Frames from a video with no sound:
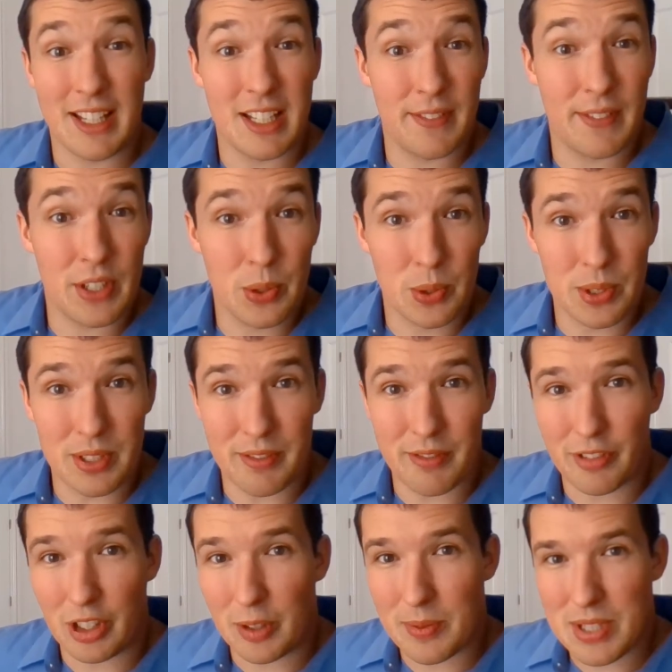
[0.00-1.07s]
individuals
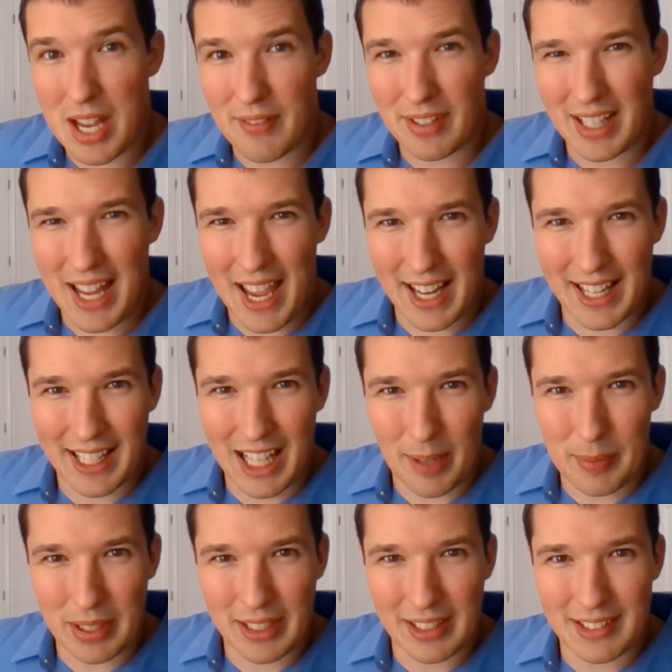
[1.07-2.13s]
and firms having
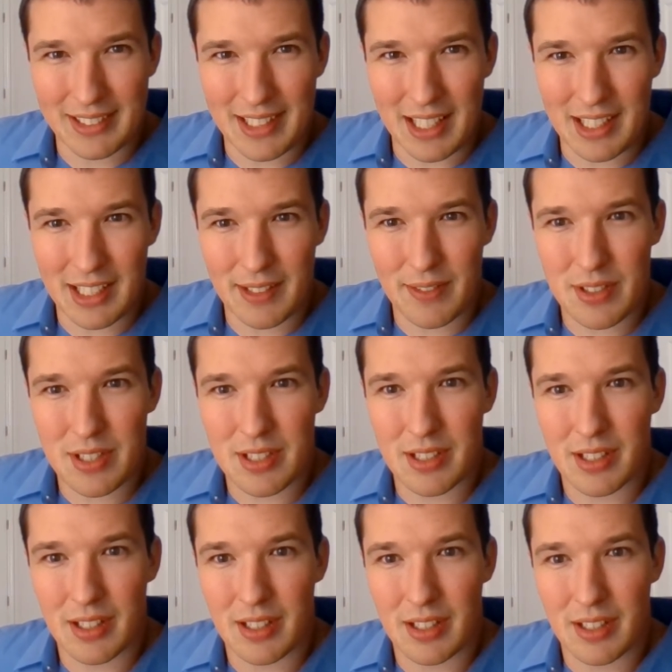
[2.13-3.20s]
economic
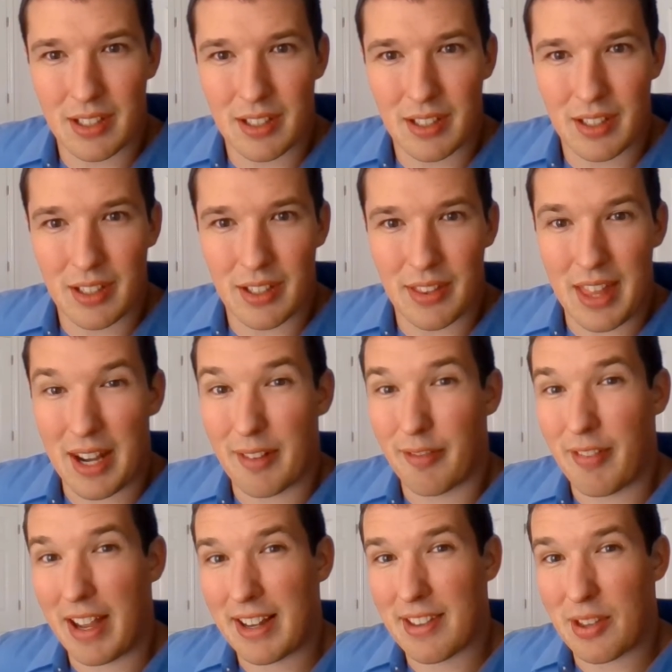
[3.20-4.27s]
incentives that
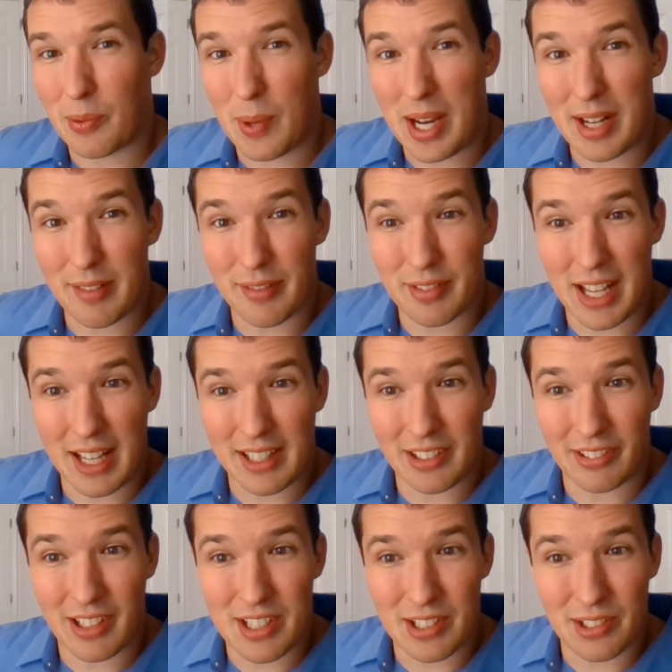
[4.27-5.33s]
affect the rate of
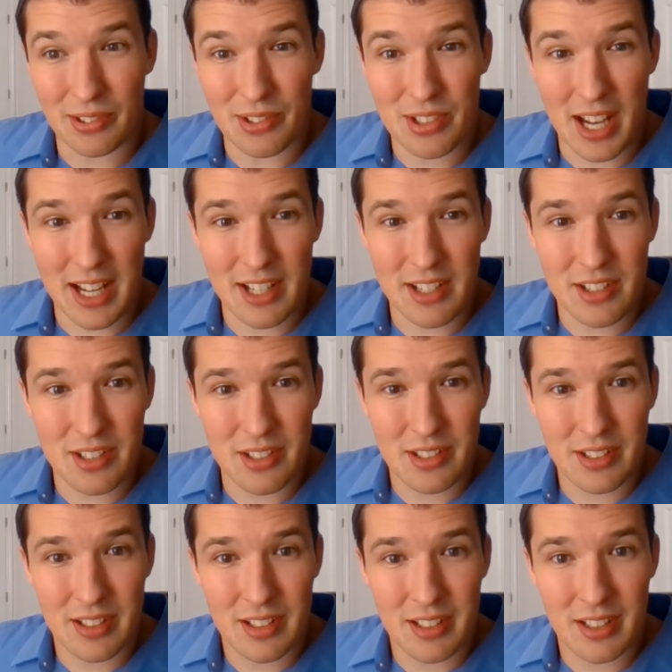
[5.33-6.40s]
technological
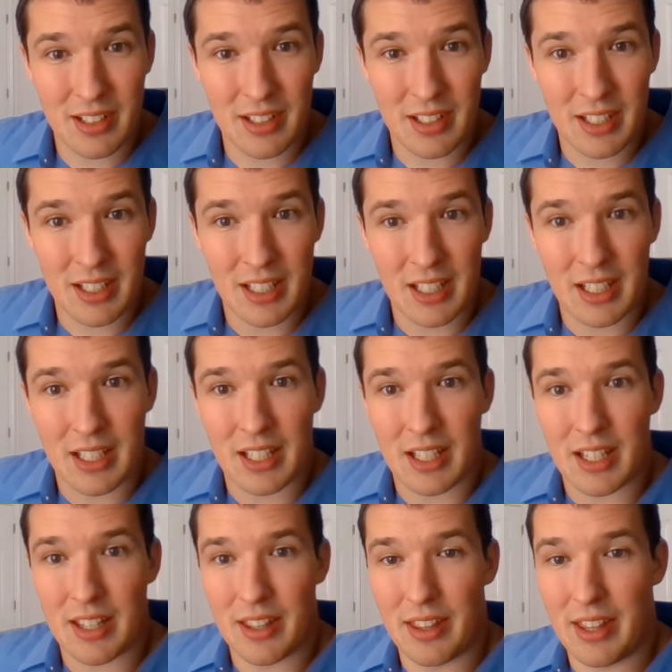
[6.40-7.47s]
change.
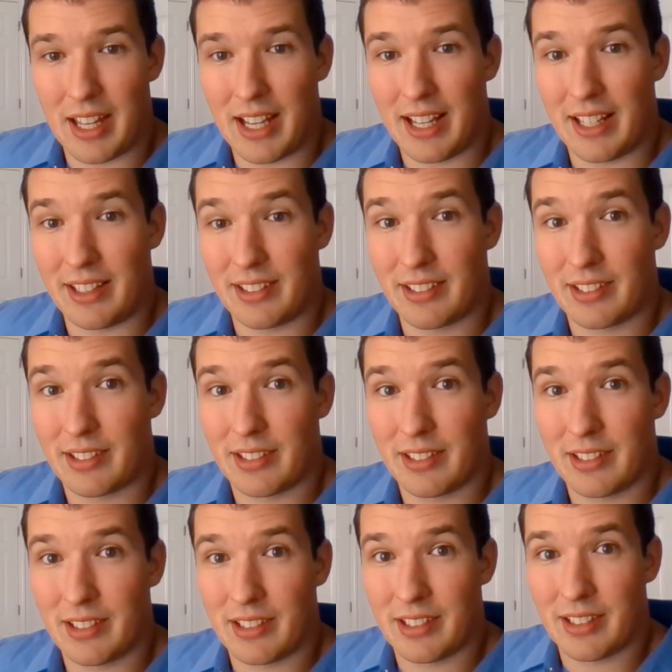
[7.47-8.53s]
That
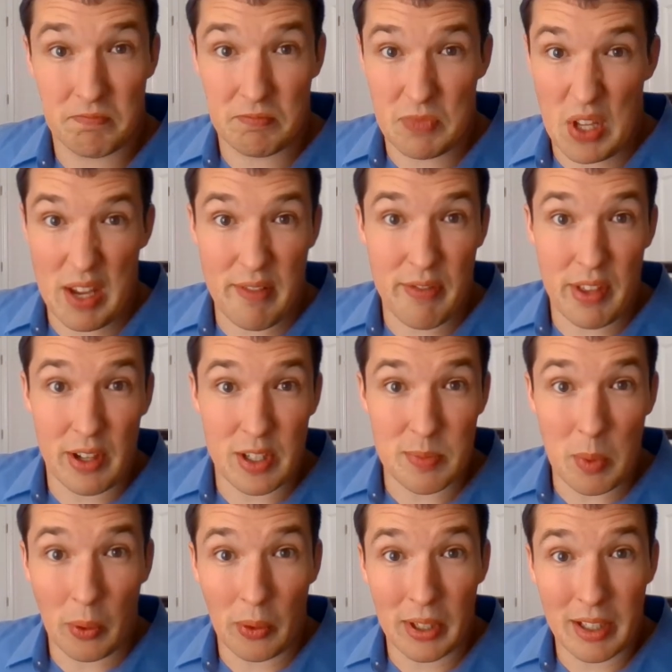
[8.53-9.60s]
if
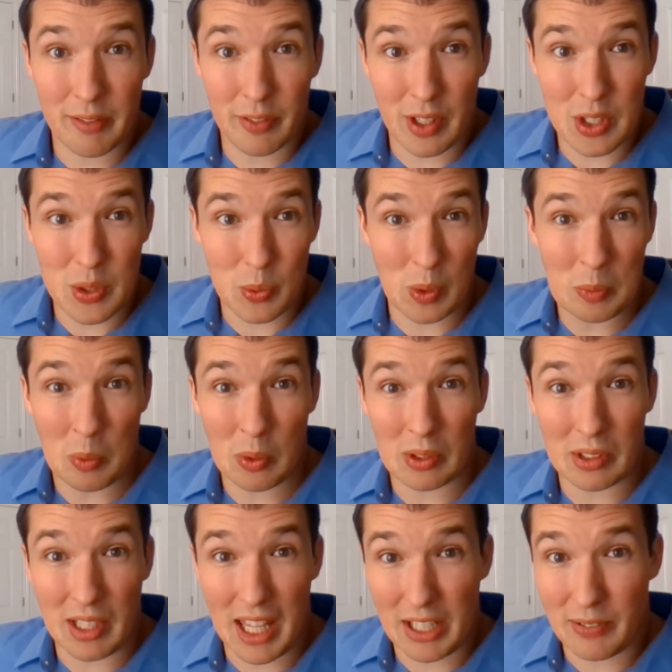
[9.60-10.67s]
there's more in it for us, we're
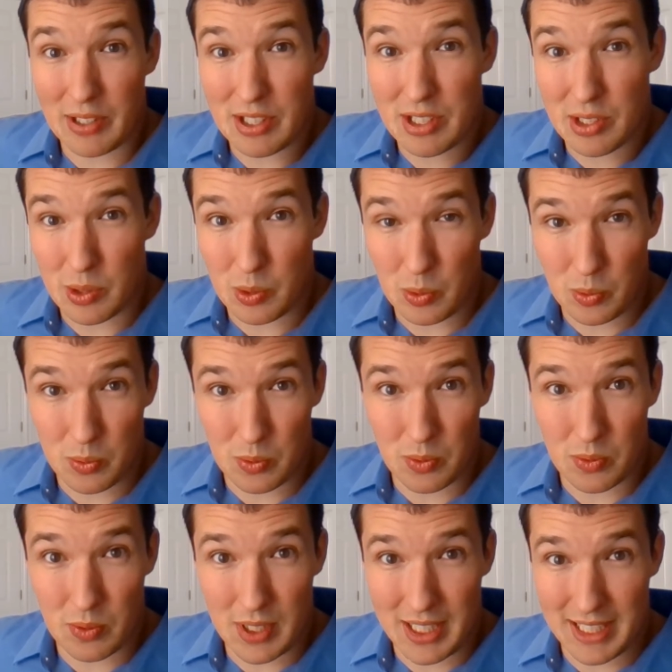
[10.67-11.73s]
more likely to
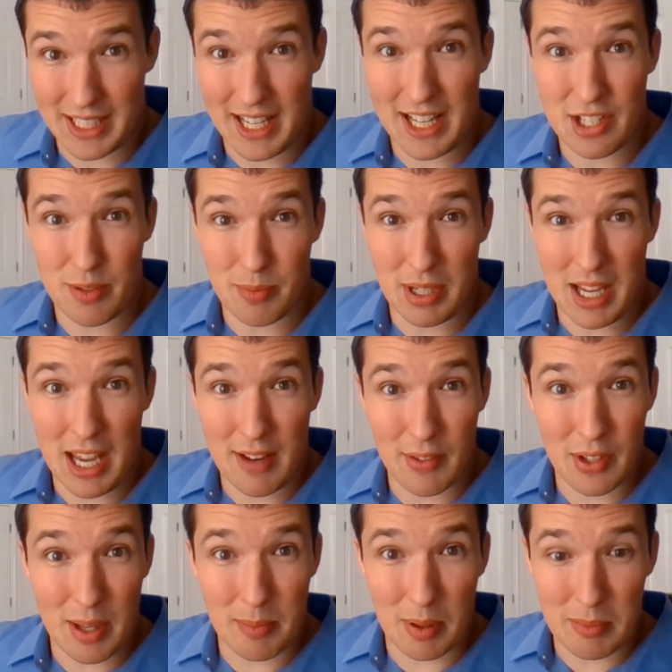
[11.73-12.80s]
engage in
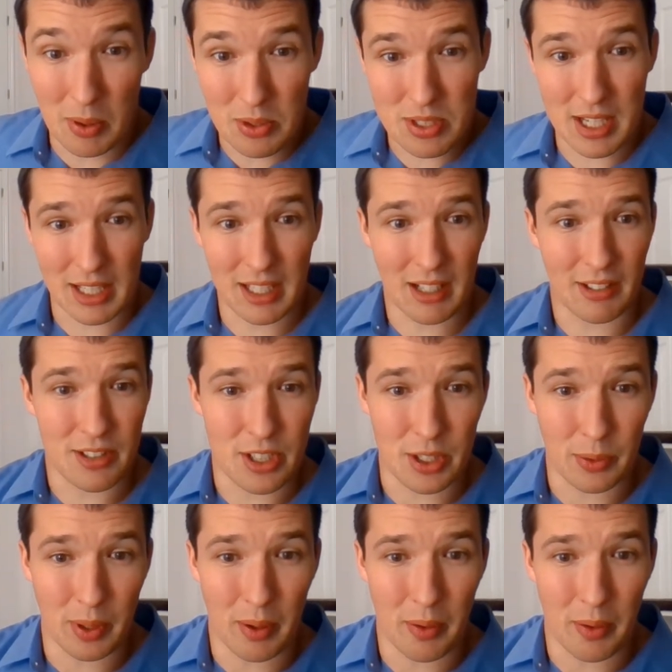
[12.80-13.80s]
behavior that promotes technology